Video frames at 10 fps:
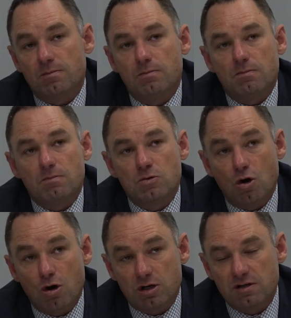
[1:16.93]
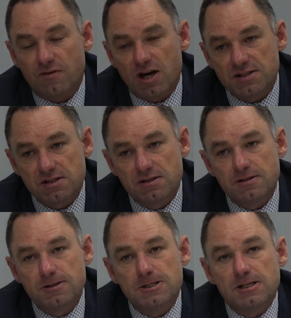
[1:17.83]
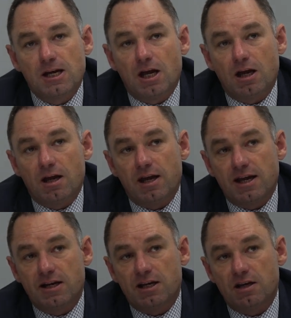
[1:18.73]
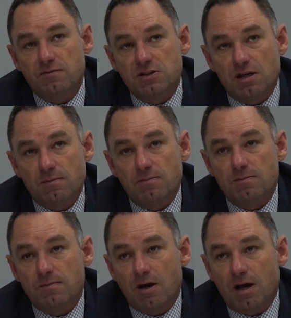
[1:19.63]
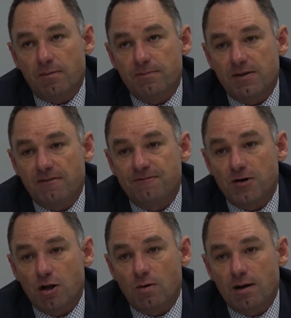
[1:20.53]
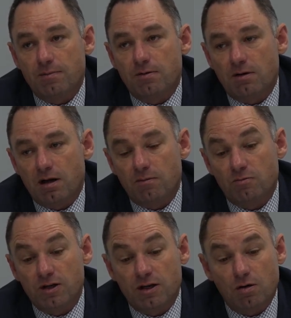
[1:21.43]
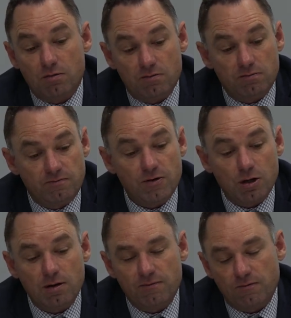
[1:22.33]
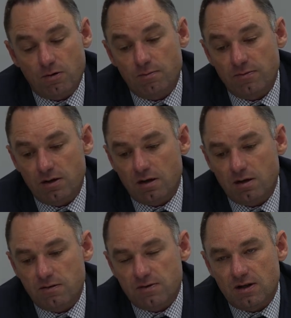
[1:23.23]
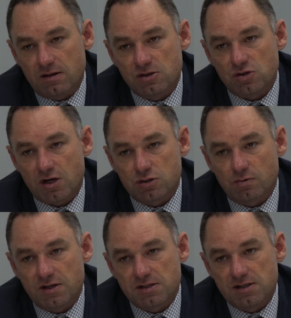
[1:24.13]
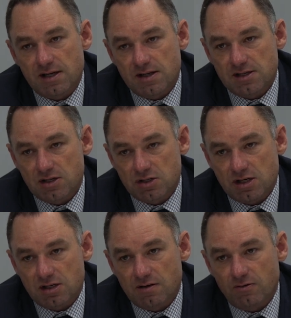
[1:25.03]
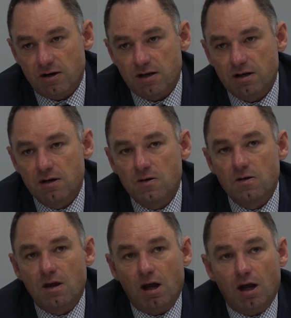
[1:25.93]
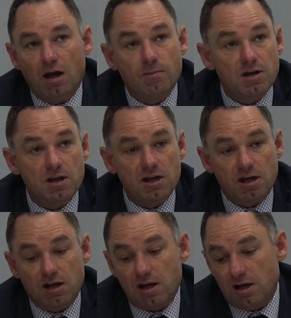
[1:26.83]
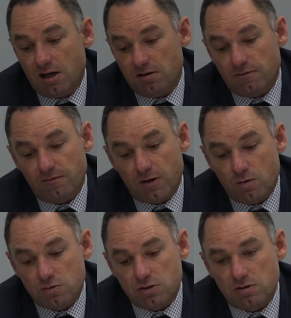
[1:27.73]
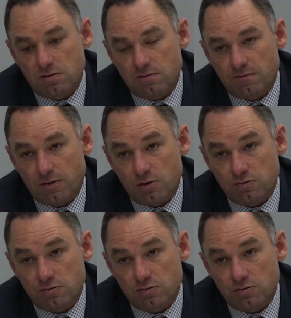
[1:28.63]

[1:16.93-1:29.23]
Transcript: not on a device, and it gives them that follow-up, follow-up from the instructional lessons that the teachers are delivering, and it flows really